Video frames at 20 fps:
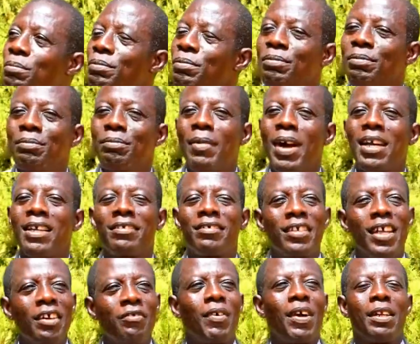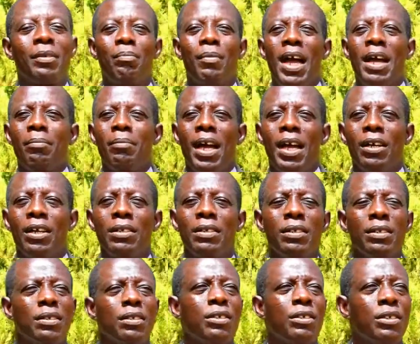myself and my
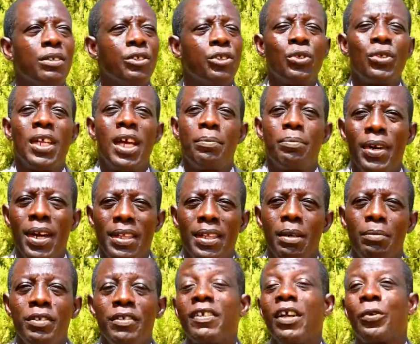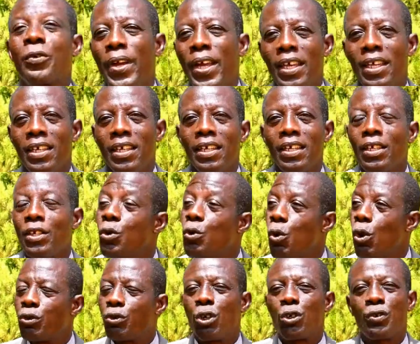junior brother, Mr. Quay, who
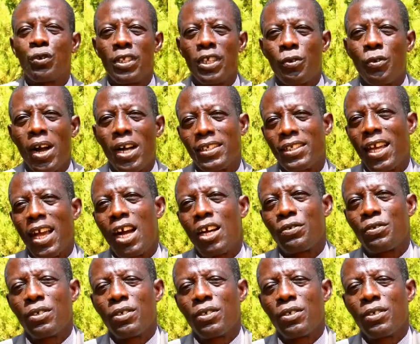was also the Kwache house